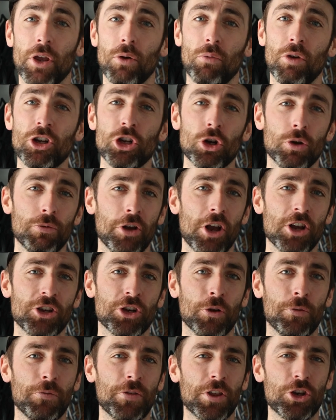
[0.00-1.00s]
the original
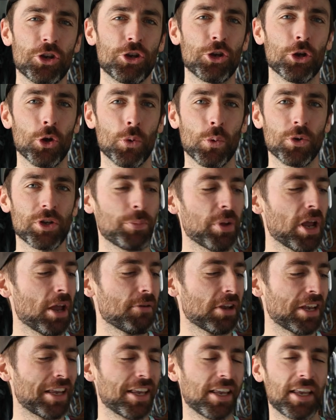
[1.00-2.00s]
version of this shoe was a bit
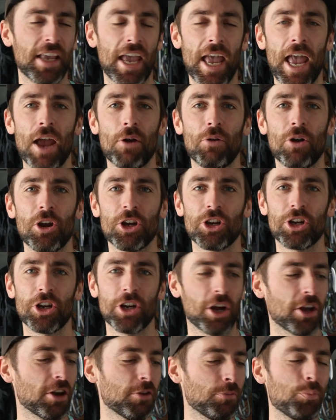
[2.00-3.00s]
of a garish
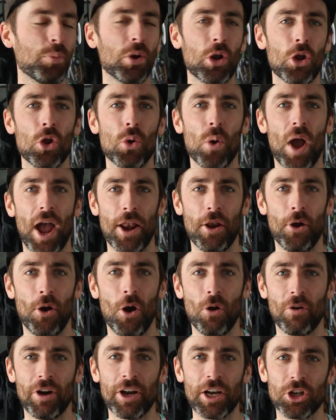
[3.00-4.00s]
kind of blue and
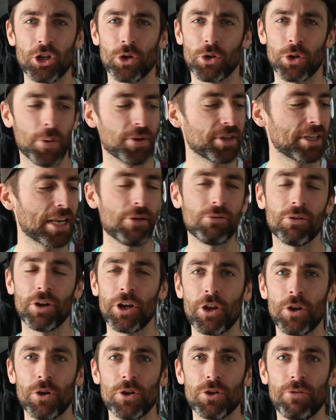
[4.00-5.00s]
orange, which I was never
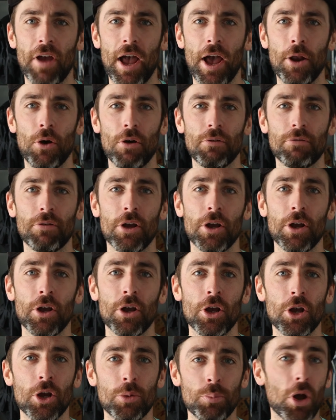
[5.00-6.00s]
a huge fan of.
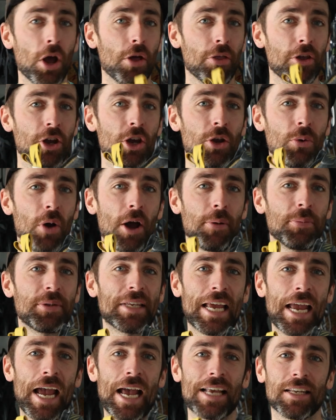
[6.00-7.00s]
But the new
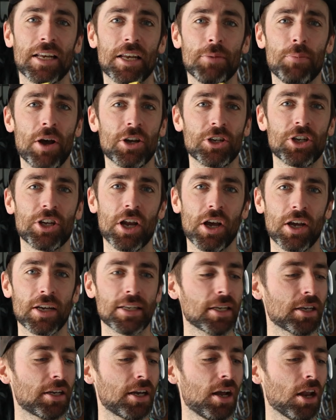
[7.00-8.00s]
update has a much
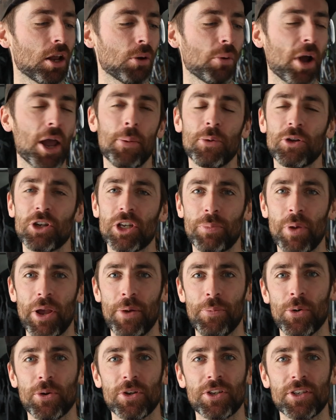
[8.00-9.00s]
nicer colourway, which is a
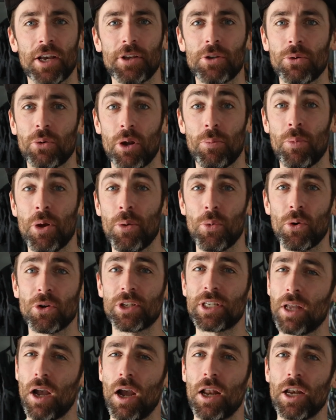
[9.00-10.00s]
bit more subtle and a bit more
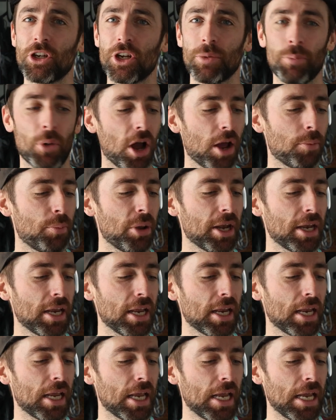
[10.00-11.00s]
stylish in my
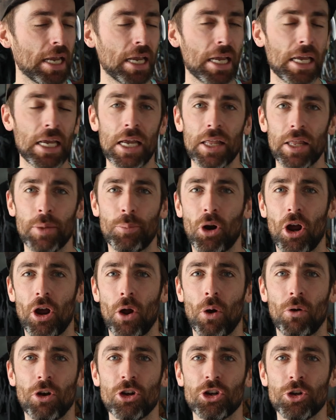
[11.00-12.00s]
opinion. The
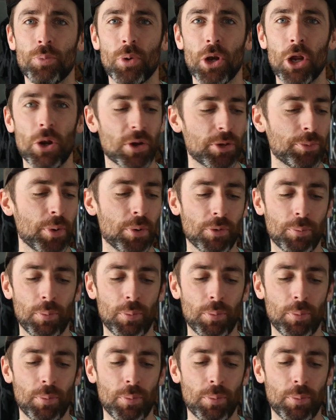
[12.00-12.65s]
bright orange and blue has been